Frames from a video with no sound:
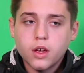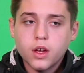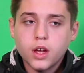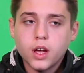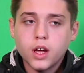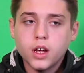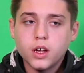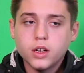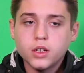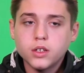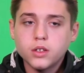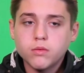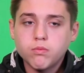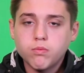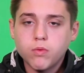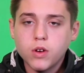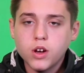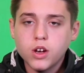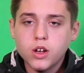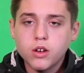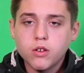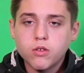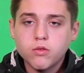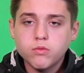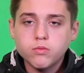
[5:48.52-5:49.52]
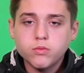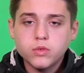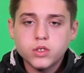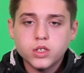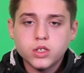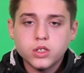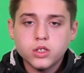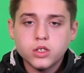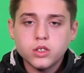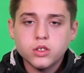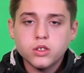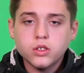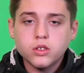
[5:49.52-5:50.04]
And when it comes
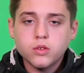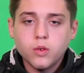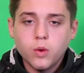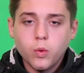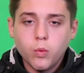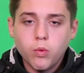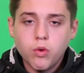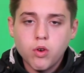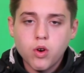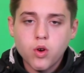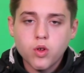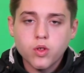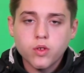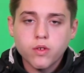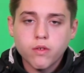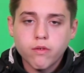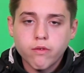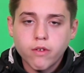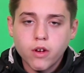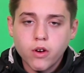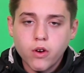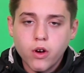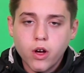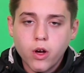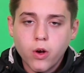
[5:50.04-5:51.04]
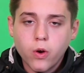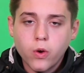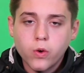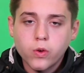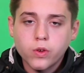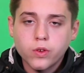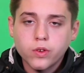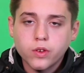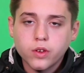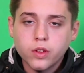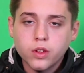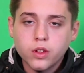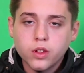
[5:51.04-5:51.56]
to water
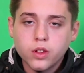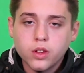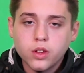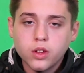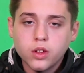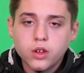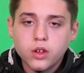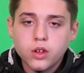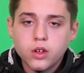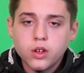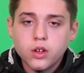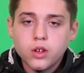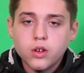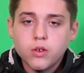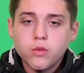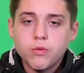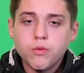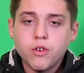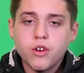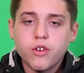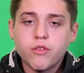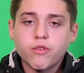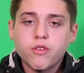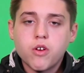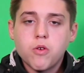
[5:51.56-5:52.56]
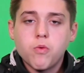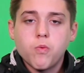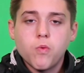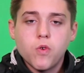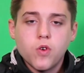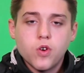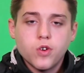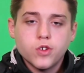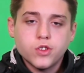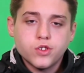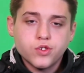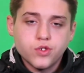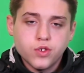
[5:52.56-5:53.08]
photos, where I've got
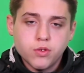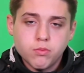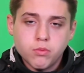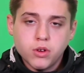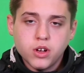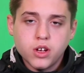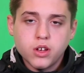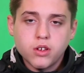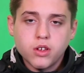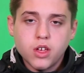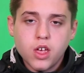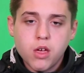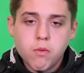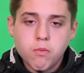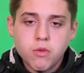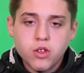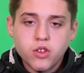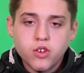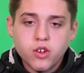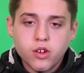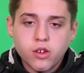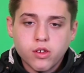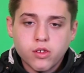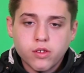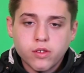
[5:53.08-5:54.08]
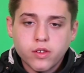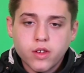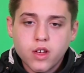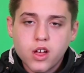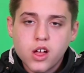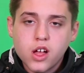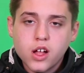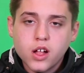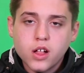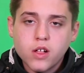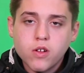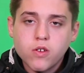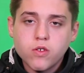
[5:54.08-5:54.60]
water in my images,
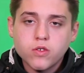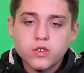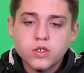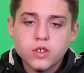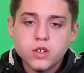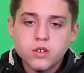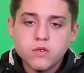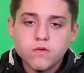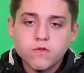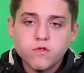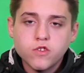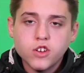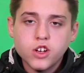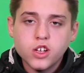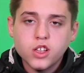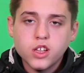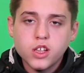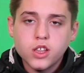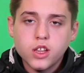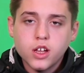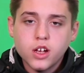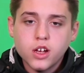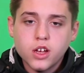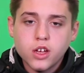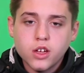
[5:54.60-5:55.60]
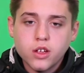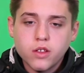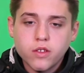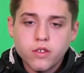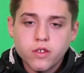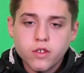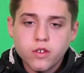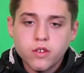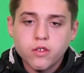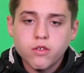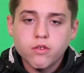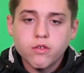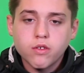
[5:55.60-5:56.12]
I also really like
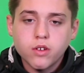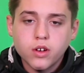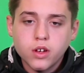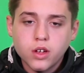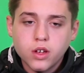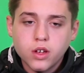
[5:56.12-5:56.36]
to.